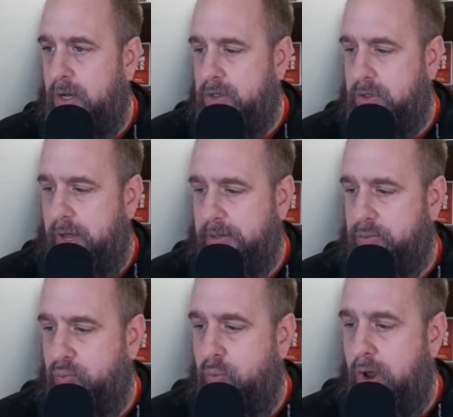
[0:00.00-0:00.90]
So
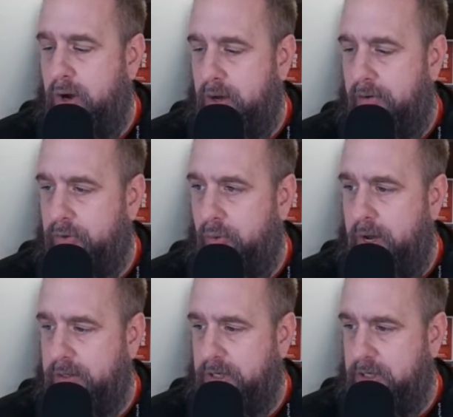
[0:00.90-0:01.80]
that's one of the
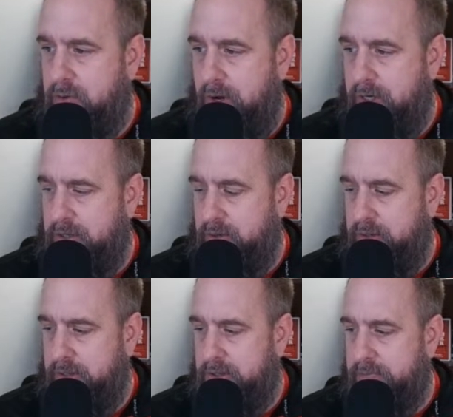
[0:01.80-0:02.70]
ways that you want to do
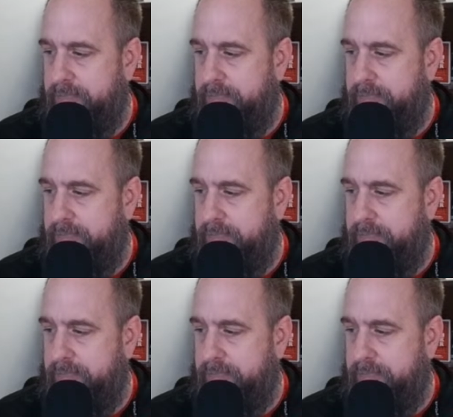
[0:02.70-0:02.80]
this.